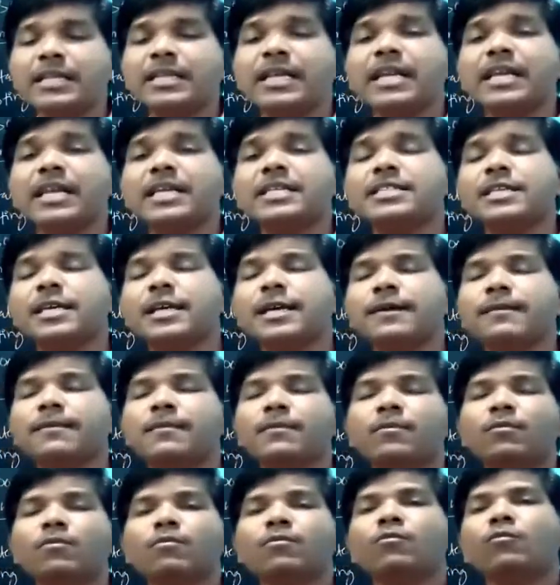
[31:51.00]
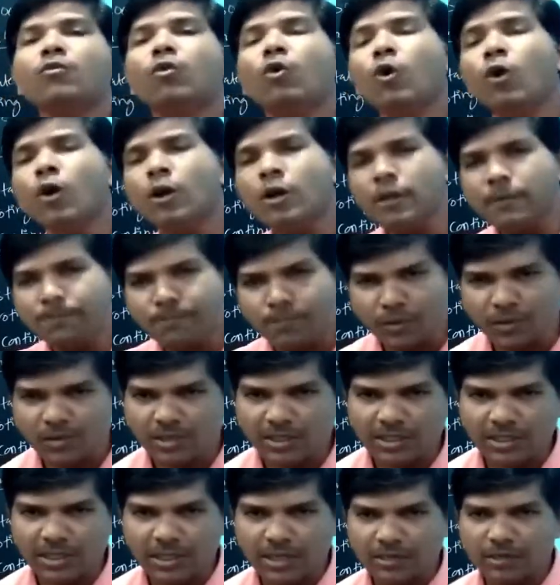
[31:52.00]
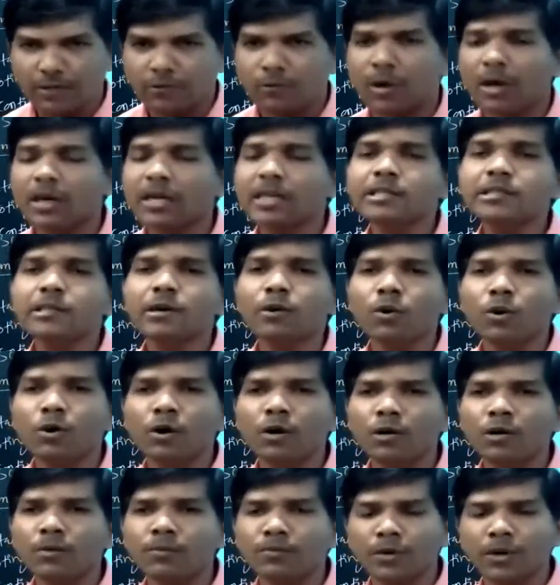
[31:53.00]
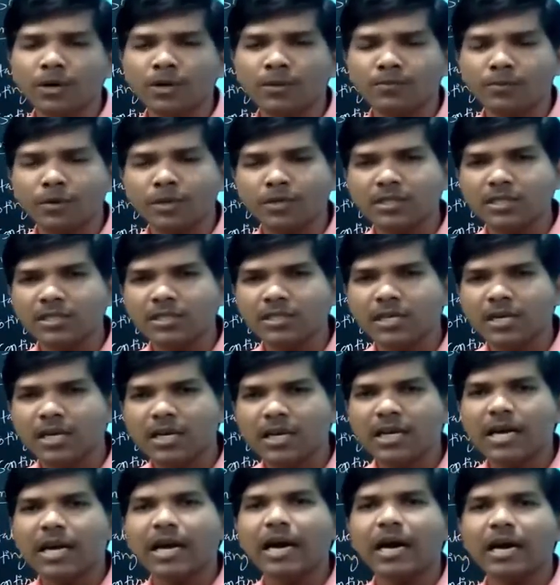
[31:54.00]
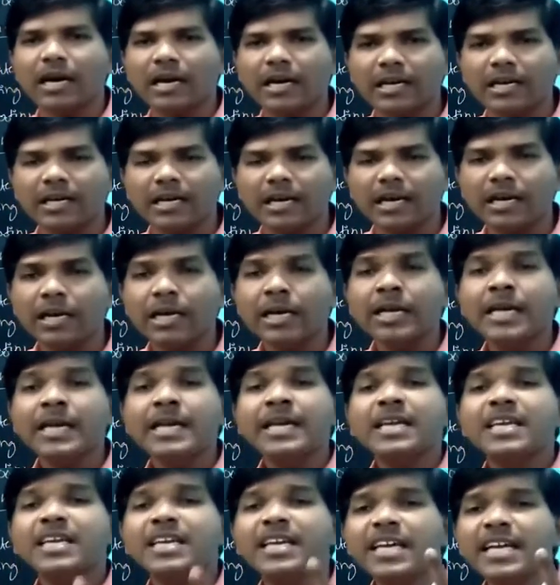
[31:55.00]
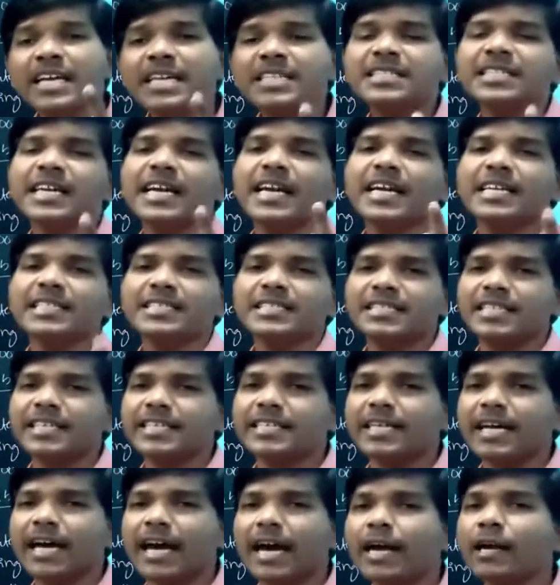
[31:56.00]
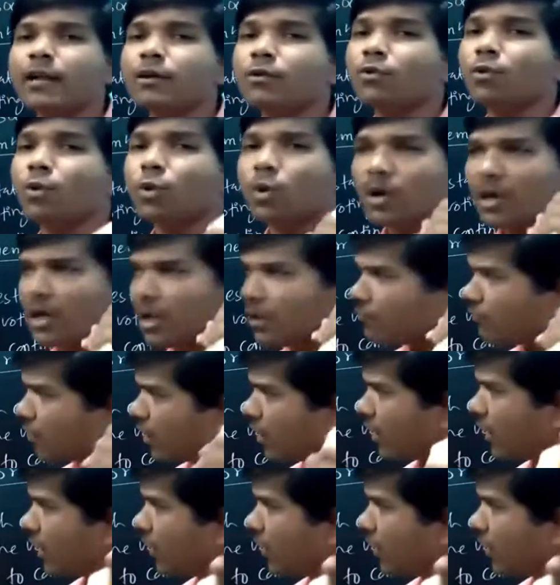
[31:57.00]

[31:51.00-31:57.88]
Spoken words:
there is a old procedure. What is the old procedure? Earlier, each estate had only one